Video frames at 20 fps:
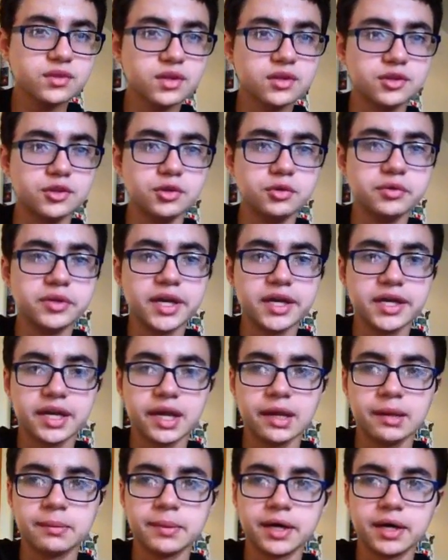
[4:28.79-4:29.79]
New Day
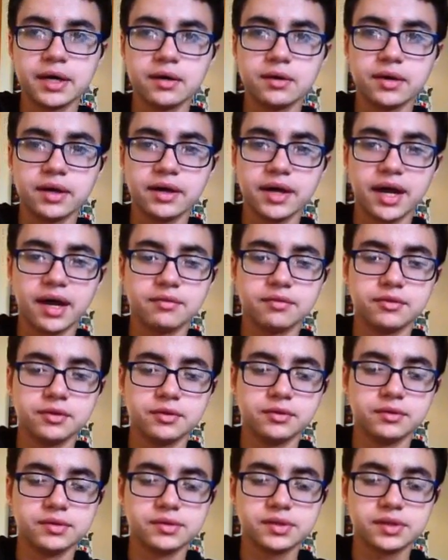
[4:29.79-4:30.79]
came out
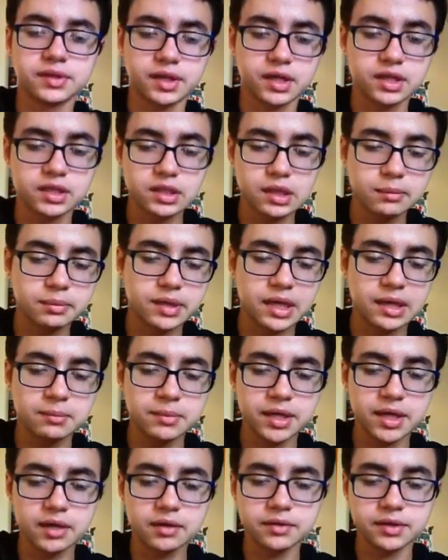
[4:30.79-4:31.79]
after the Club came
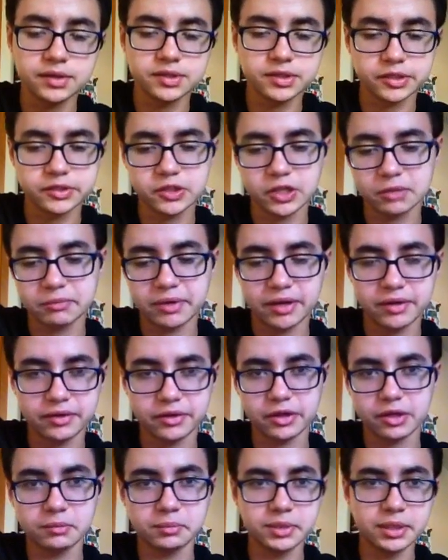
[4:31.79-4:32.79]
out, and they started talking about how they're
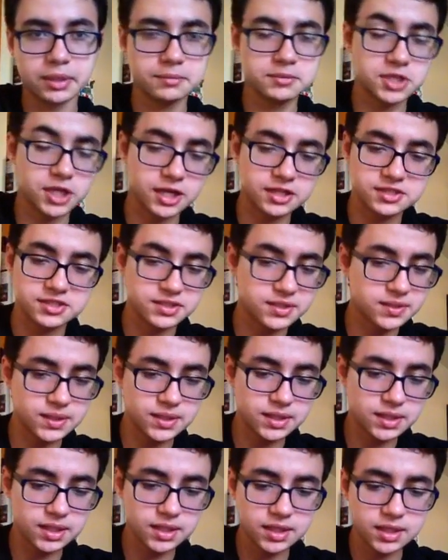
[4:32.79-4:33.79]
going to beat up John Cena
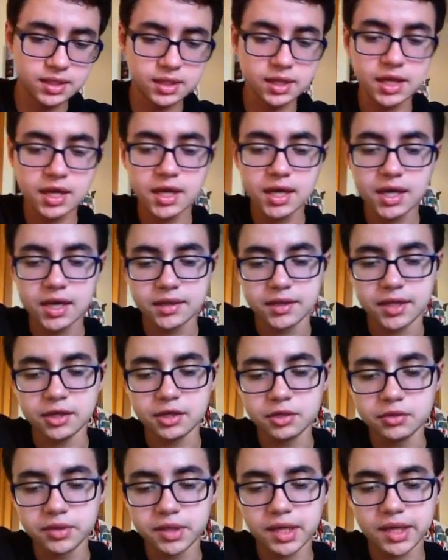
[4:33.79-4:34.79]
again. Then
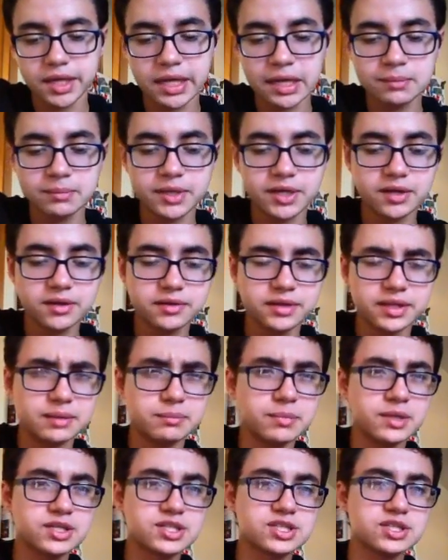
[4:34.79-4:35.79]
New Day came out, and they
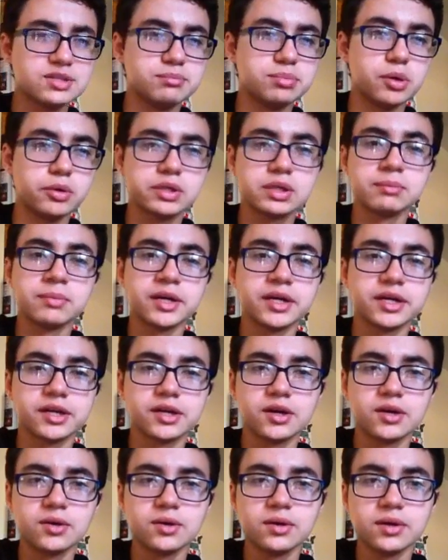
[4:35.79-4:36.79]
mentioned Pokemon
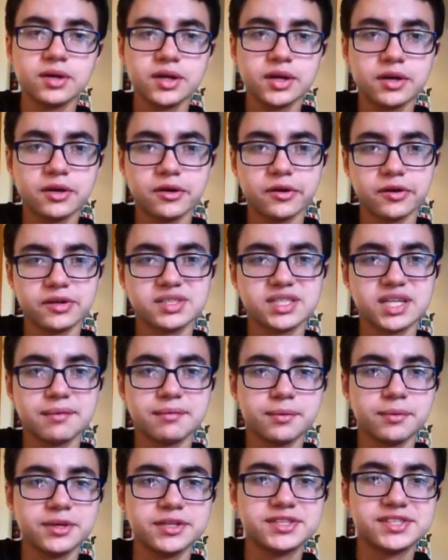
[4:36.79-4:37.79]
Go, or
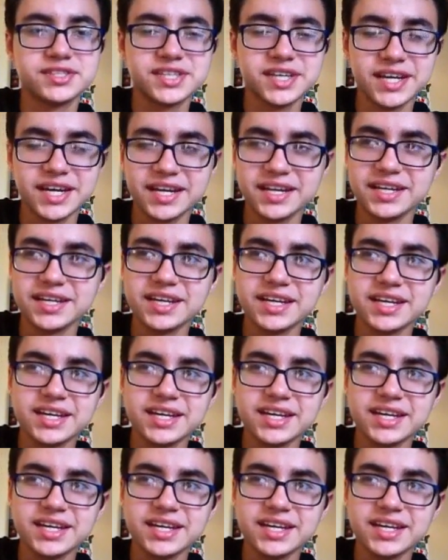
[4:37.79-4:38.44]
Xavier Woods did.